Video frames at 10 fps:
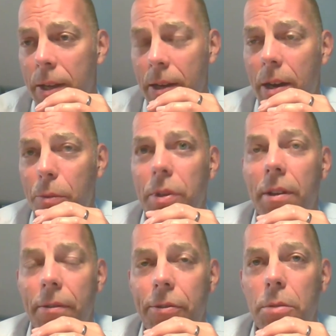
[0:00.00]
within the
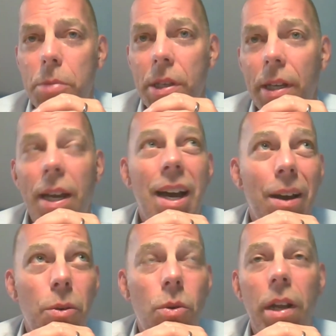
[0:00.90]
firm saying, I
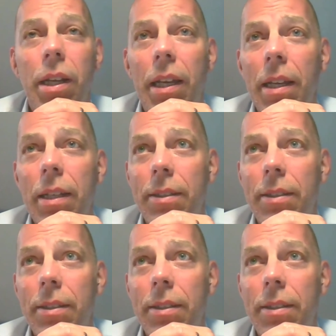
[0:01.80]
want to get